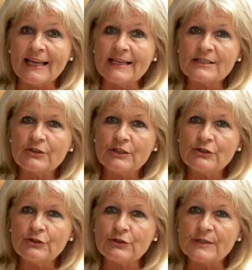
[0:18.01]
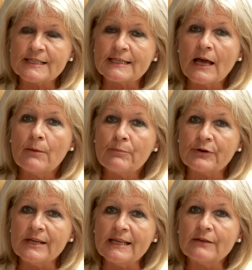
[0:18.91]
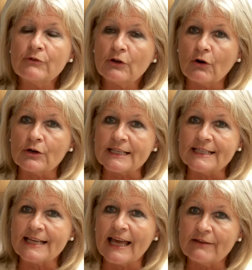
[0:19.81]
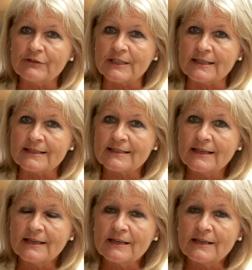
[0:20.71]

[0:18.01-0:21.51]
is to introduce pre-recorded evidence.